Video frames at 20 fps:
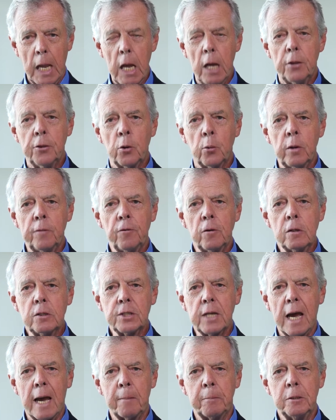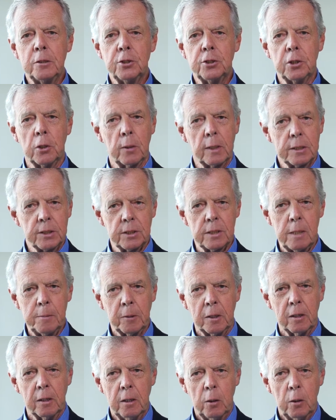The reverse happens during summer,